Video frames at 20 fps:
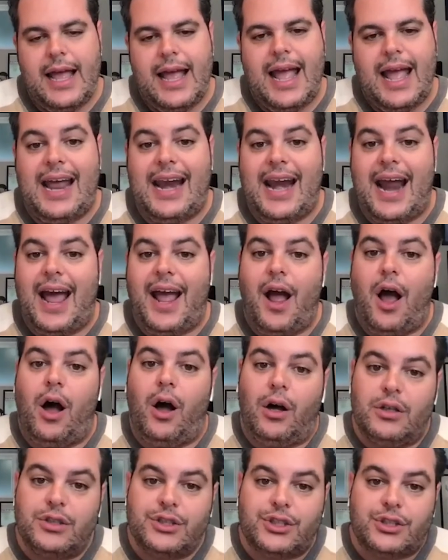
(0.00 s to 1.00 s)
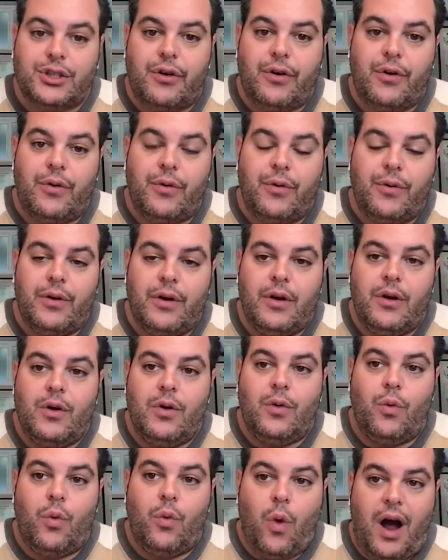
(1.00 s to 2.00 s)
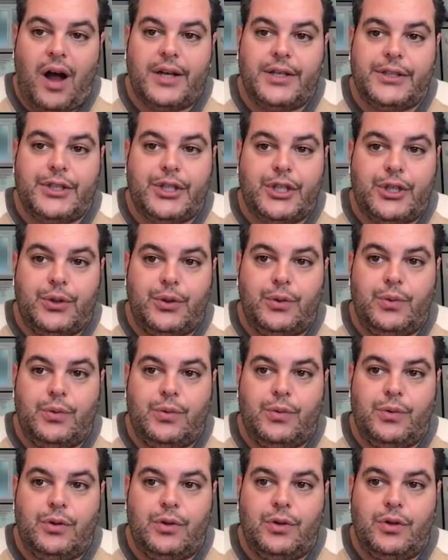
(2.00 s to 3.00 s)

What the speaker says: And I also want to